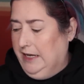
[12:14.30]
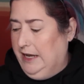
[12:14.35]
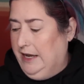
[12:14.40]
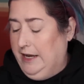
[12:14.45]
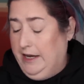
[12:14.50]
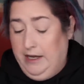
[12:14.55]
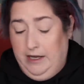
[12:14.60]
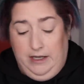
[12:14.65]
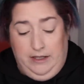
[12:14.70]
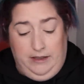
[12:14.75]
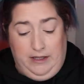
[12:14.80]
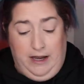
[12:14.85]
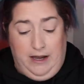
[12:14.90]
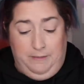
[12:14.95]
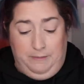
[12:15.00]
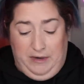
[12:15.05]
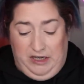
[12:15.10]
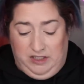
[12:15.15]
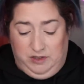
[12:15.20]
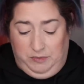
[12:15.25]
And
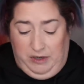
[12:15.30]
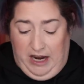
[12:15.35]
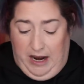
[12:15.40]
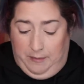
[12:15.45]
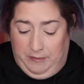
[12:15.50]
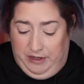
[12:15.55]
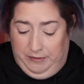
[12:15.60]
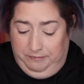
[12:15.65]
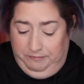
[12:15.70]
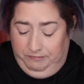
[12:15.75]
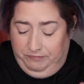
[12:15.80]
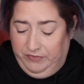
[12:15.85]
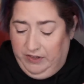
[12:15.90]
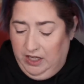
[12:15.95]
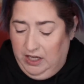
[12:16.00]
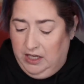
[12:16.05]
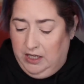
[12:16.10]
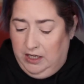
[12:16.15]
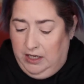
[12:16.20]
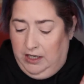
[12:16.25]
that makes me happy.
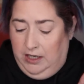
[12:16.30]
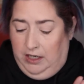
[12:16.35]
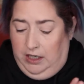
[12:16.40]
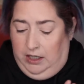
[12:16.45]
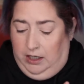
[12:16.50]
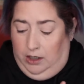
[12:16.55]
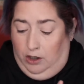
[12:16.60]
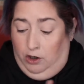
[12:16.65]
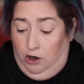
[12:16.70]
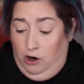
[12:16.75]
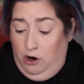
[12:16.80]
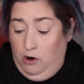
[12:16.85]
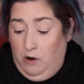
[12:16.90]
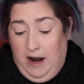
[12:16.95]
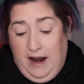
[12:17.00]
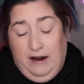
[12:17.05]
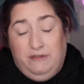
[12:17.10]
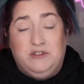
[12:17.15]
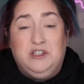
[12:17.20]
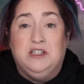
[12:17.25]
Oh,
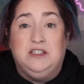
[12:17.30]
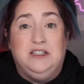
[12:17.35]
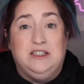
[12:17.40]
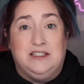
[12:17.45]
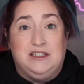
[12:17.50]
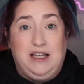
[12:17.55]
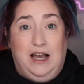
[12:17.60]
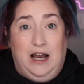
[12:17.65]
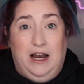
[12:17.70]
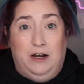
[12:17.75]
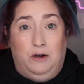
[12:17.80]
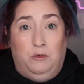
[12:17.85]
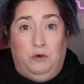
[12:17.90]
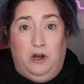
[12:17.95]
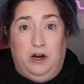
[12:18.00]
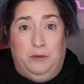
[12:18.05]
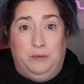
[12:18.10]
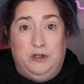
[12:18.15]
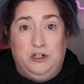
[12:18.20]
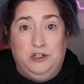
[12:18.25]
I have to decide
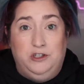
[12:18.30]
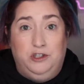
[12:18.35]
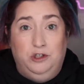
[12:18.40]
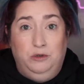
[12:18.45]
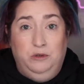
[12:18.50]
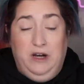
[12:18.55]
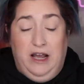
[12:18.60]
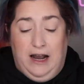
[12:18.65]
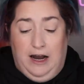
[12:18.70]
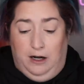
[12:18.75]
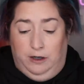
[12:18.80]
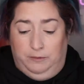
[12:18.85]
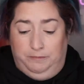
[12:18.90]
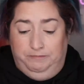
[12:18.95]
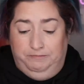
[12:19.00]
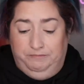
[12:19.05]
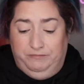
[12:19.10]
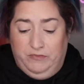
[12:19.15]
what I'm going to do now